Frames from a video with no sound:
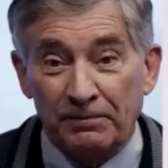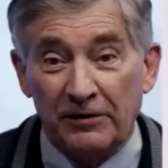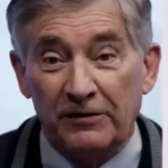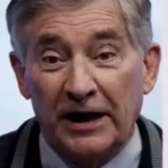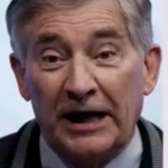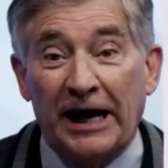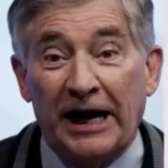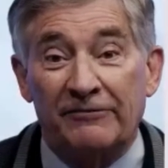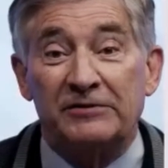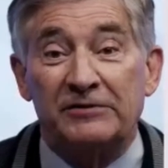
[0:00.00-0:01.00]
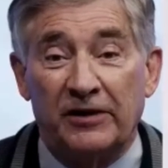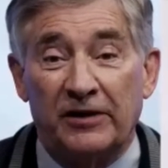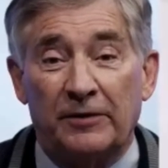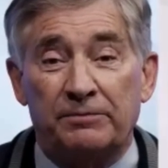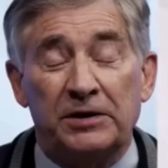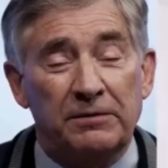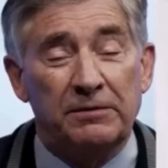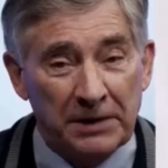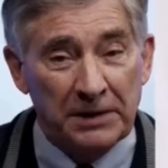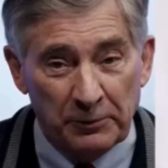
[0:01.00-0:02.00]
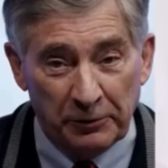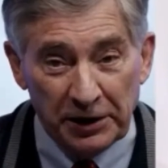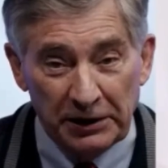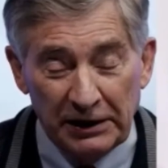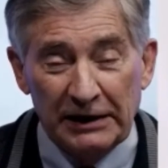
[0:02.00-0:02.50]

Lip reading: they have developed memory,